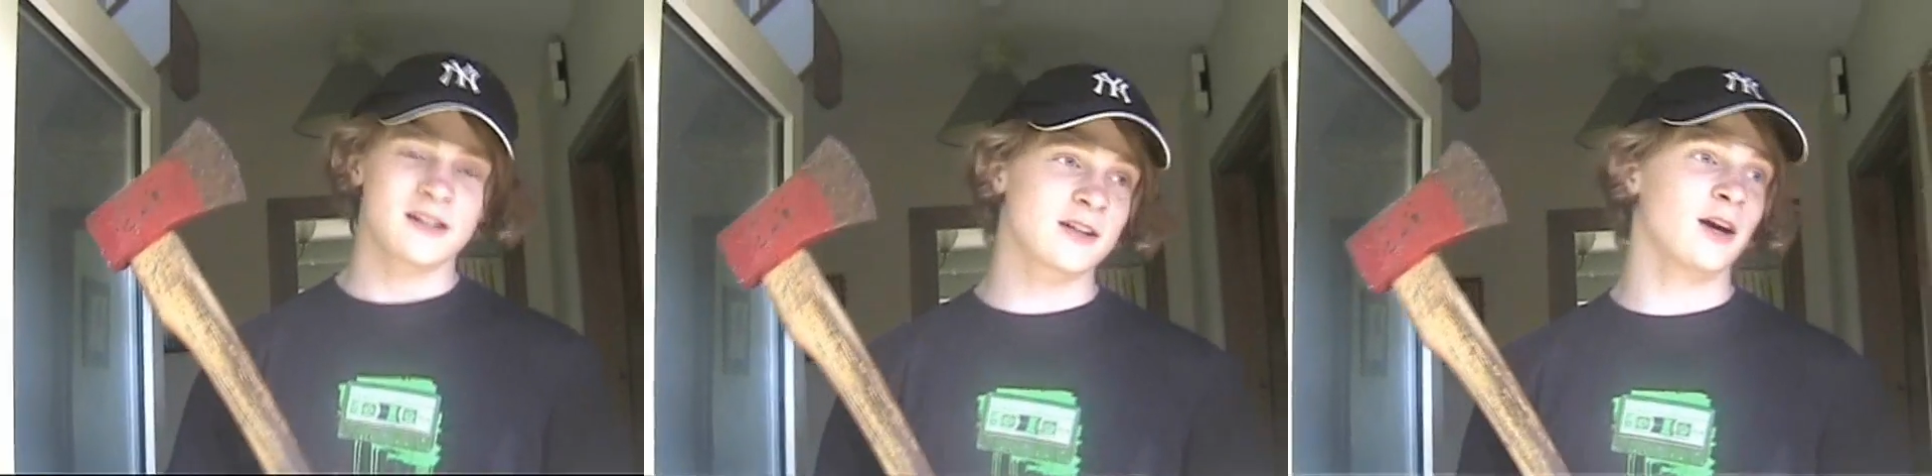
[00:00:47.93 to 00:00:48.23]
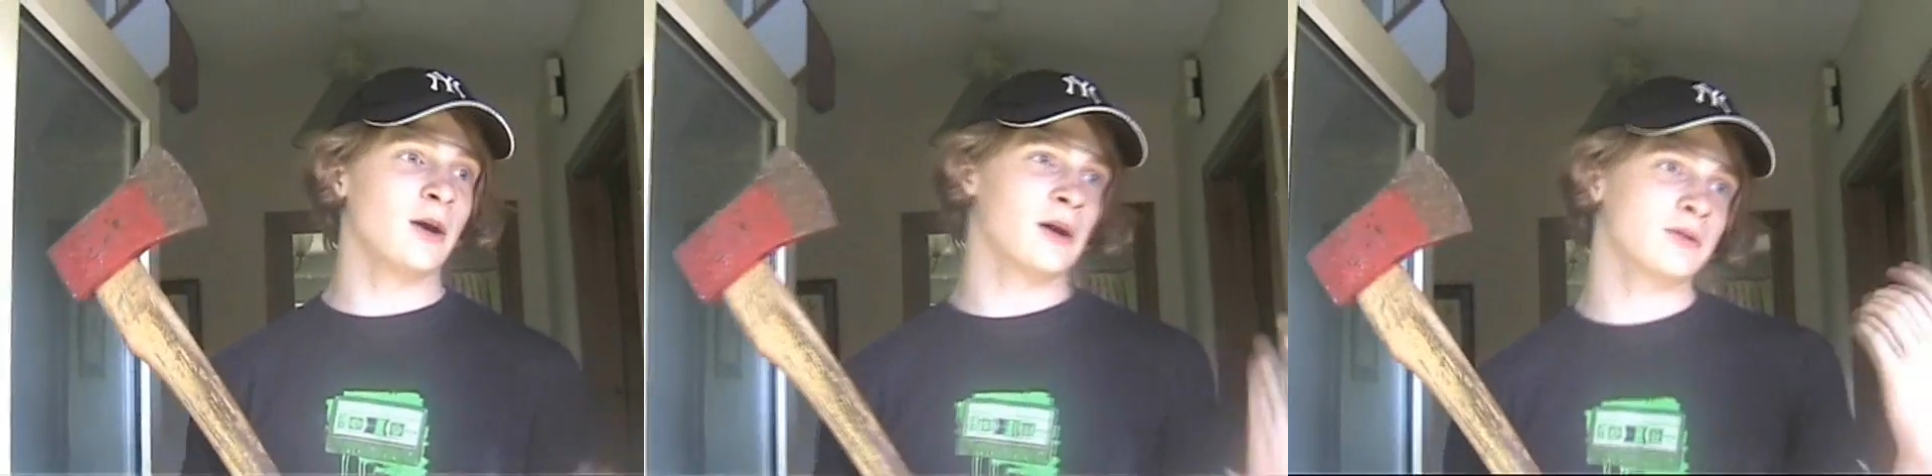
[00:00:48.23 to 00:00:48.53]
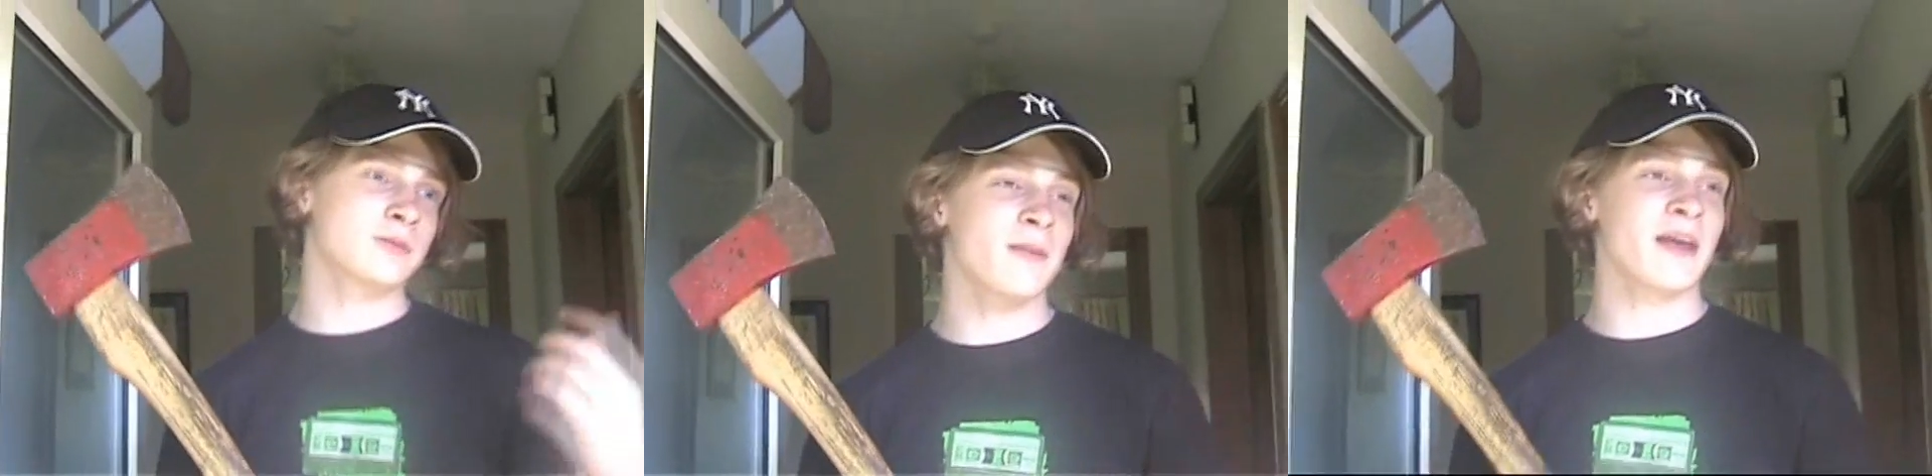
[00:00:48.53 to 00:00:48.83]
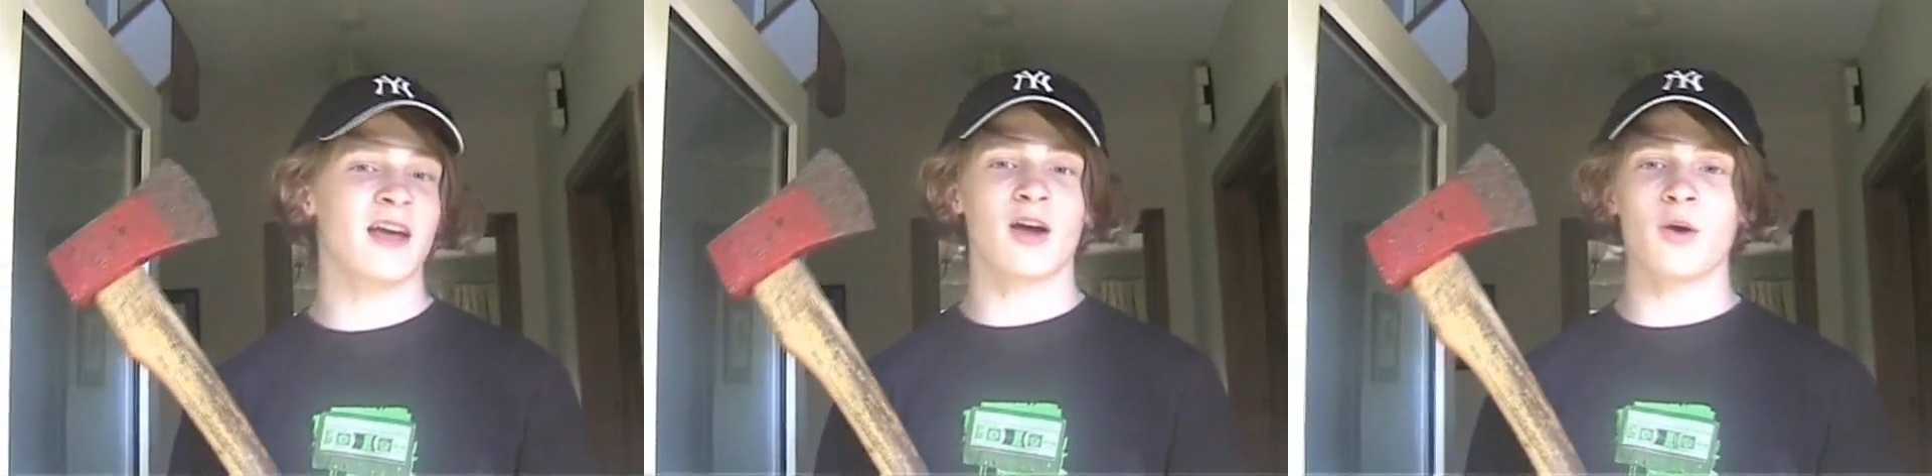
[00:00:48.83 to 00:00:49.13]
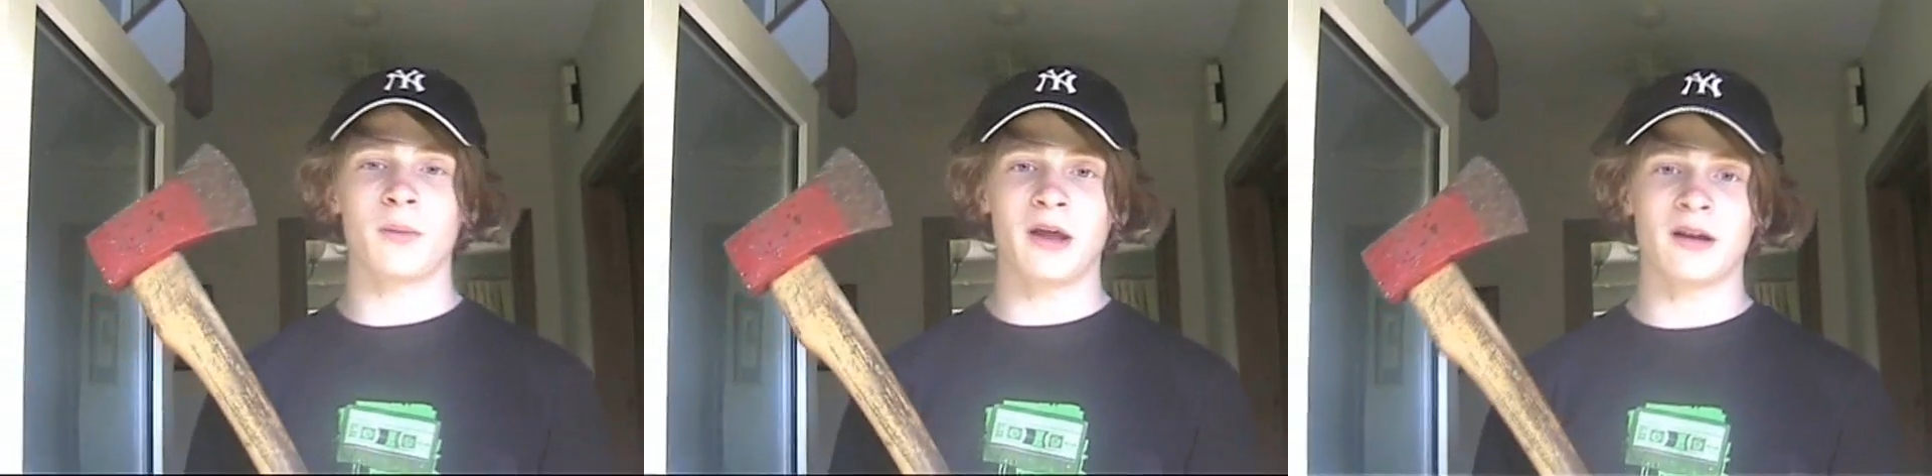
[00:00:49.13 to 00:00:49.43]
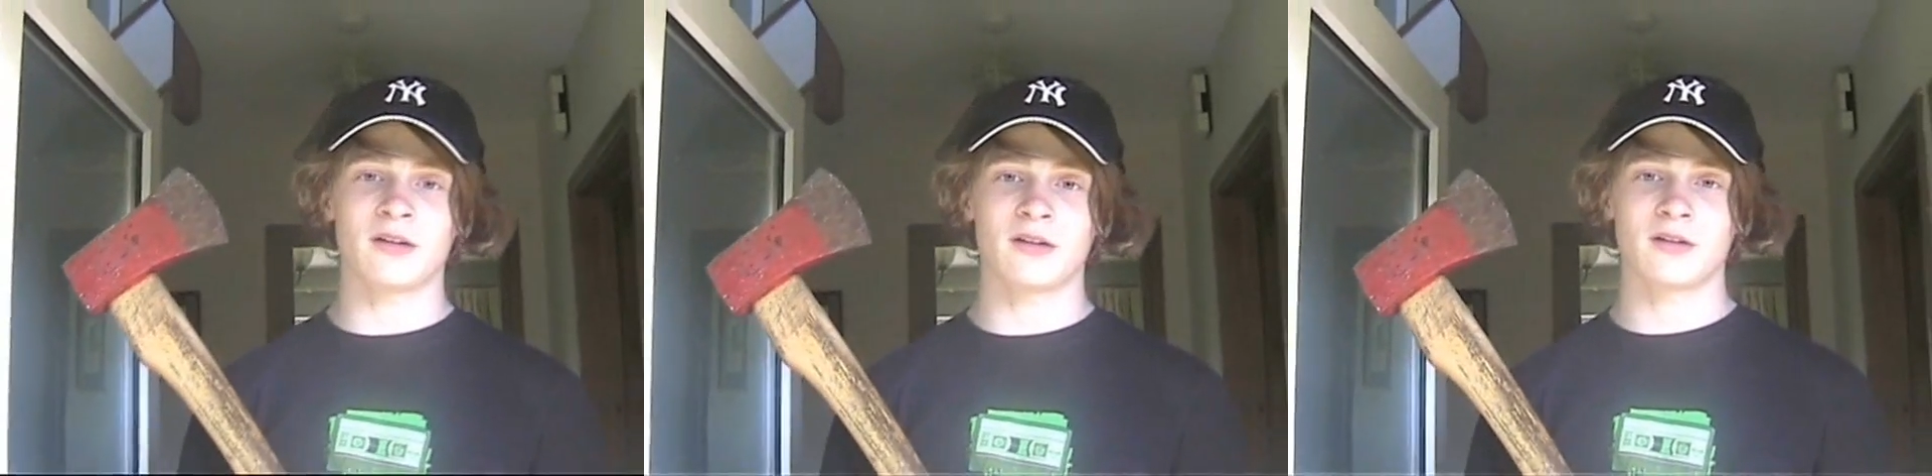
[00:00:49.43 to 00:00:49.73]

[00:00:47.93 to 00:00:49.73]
so let's probably get going, man.